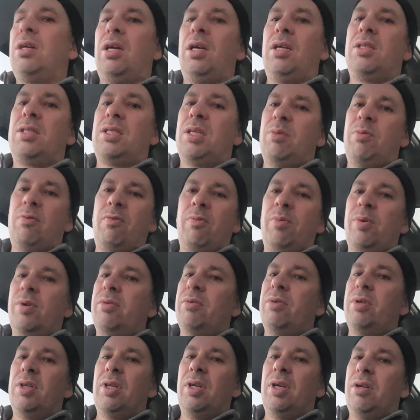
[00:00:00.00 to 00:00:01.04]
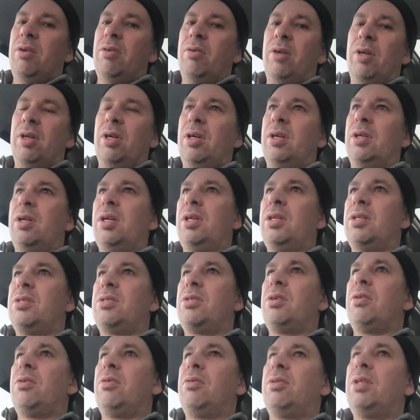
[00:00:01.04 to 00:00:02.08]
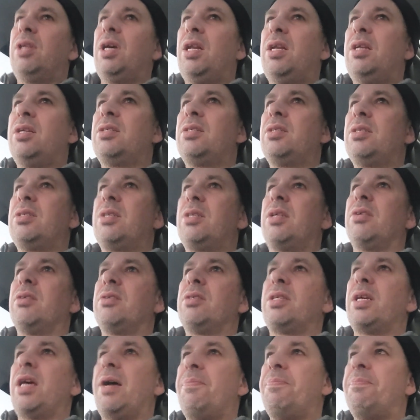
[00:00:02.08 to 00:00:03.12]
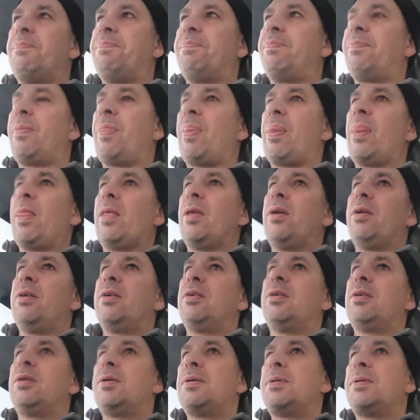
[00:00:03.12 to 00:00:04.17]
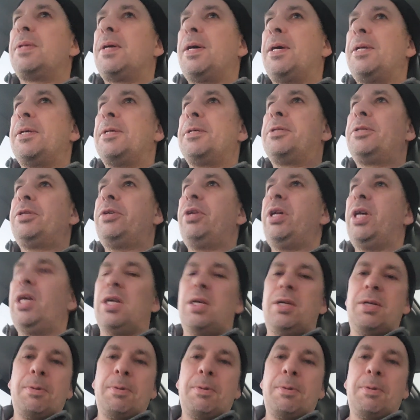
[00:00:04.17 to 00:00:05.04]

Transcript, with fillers: And some of them are really annoying. And so that is a skill set that is unique.